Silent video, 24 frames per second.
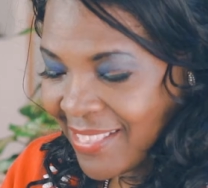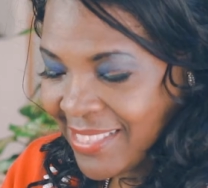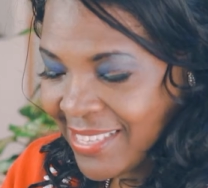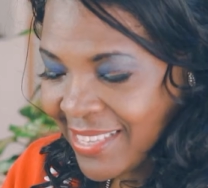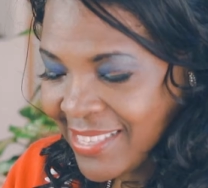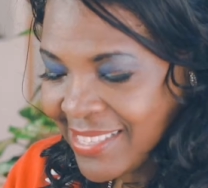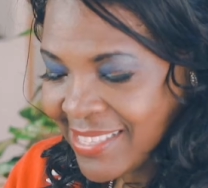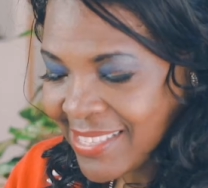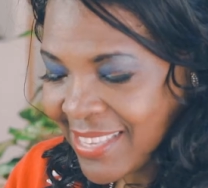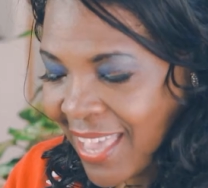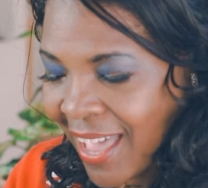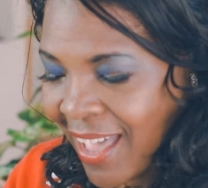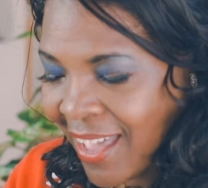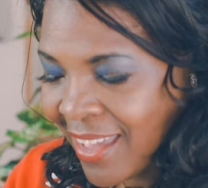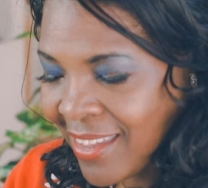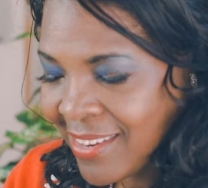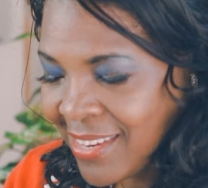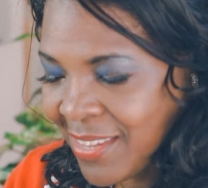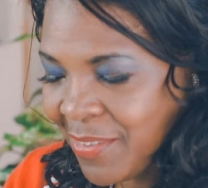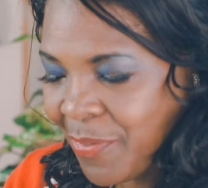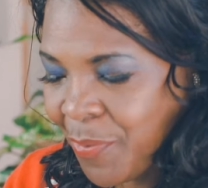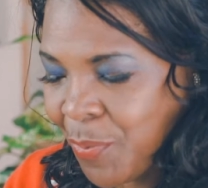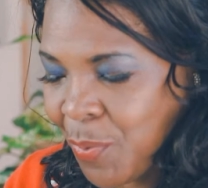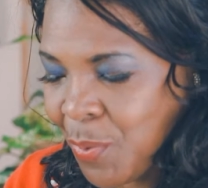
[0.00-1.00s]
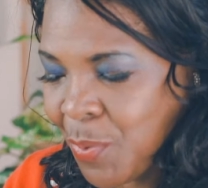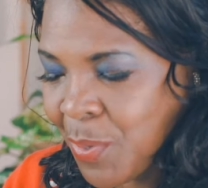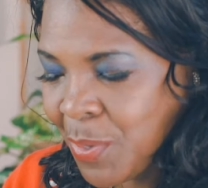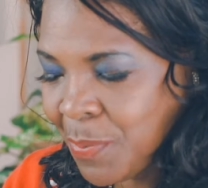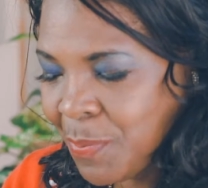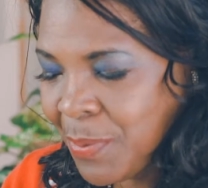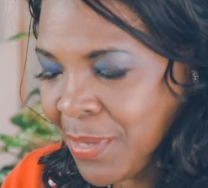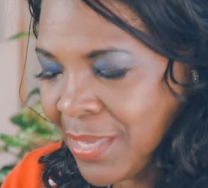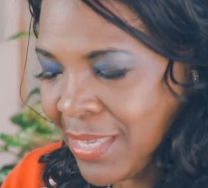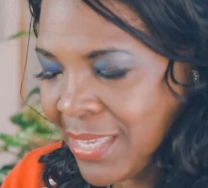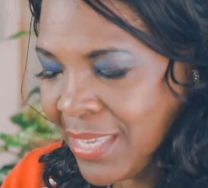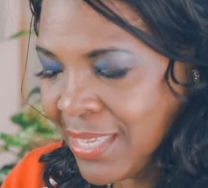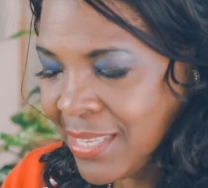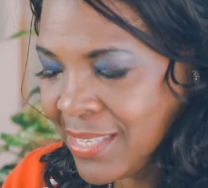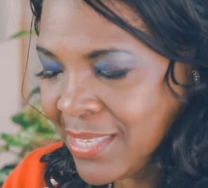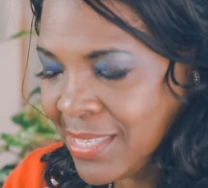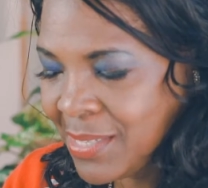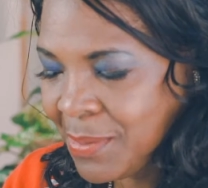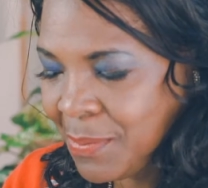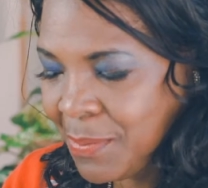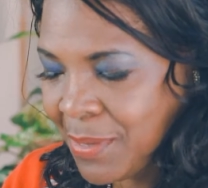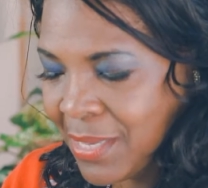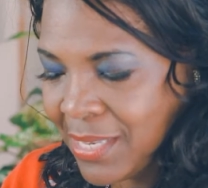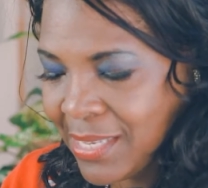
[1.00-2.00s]
decide if we will be
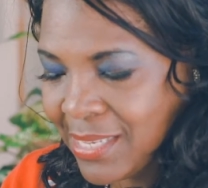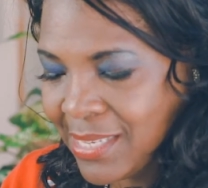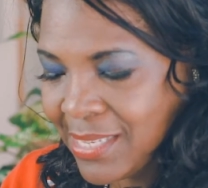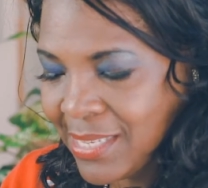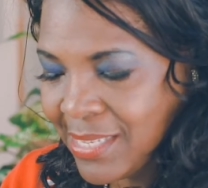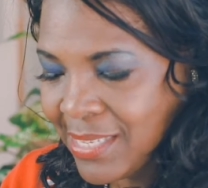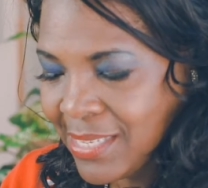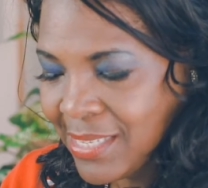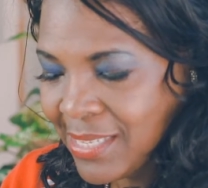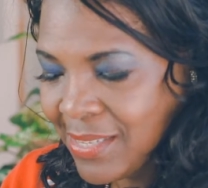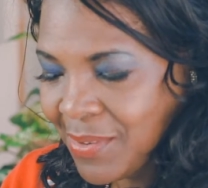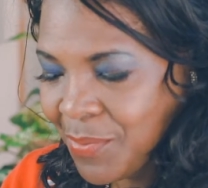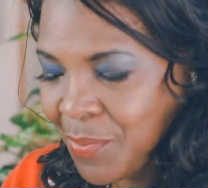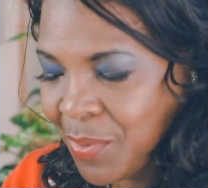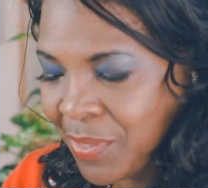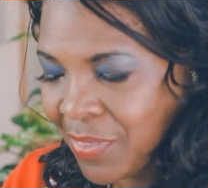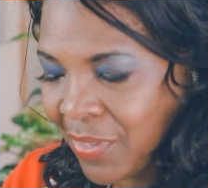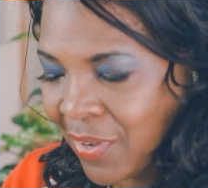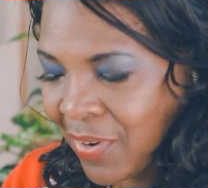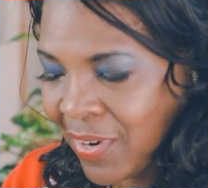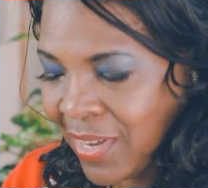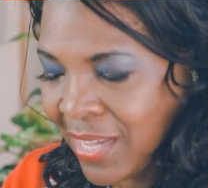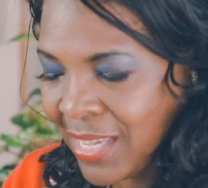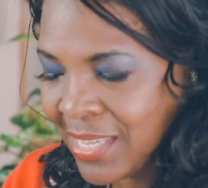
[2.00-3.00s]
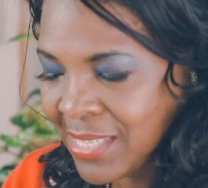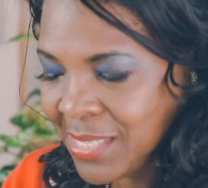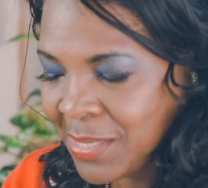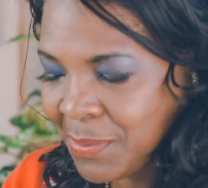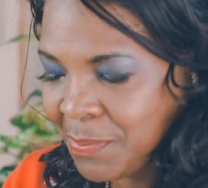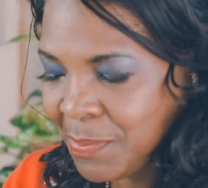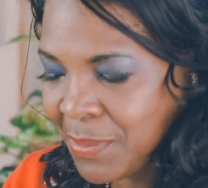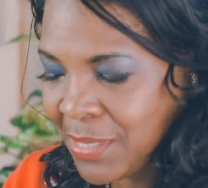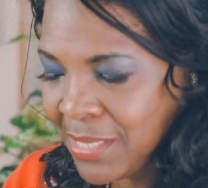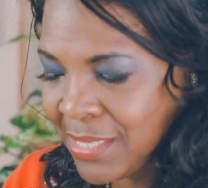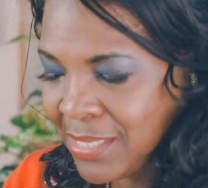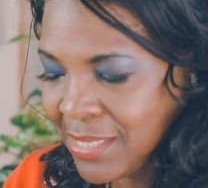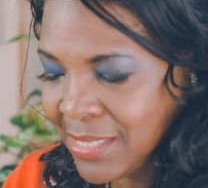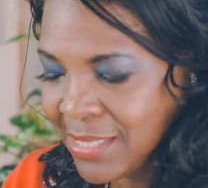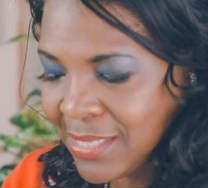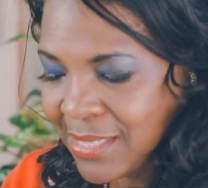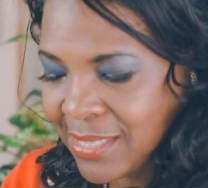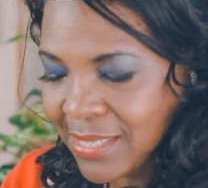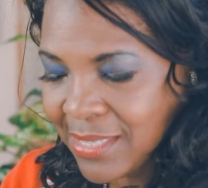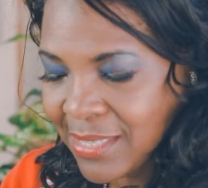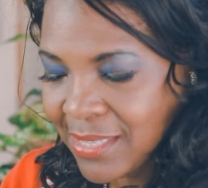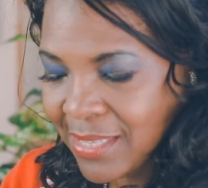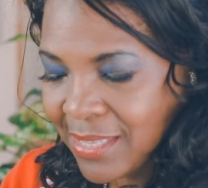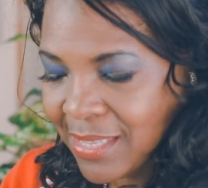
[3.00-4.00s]
intimate with our
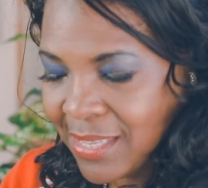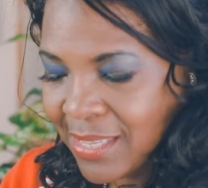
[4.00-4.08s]
husbands?